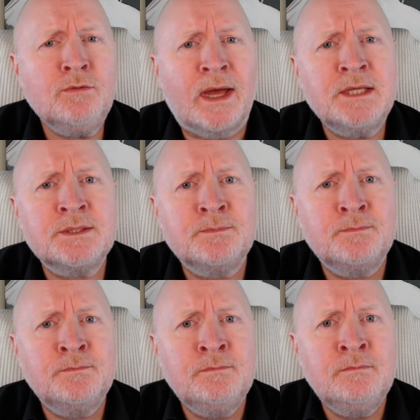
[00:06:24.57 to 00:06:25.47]
to the right
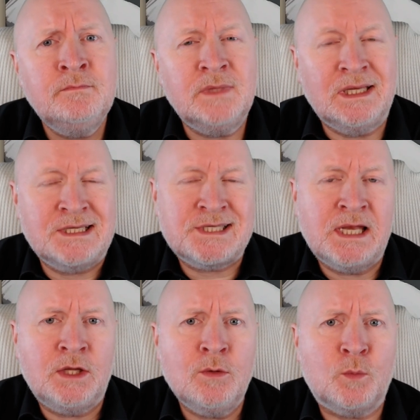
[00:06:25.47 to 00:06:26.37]
and
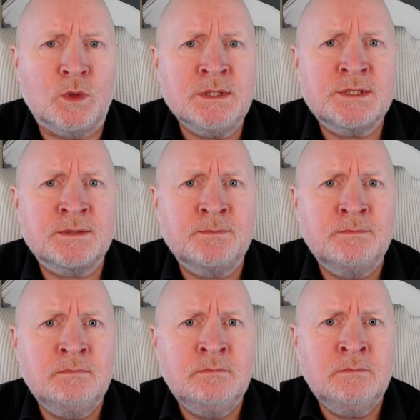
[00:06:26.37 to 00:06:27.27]
ascending upwards,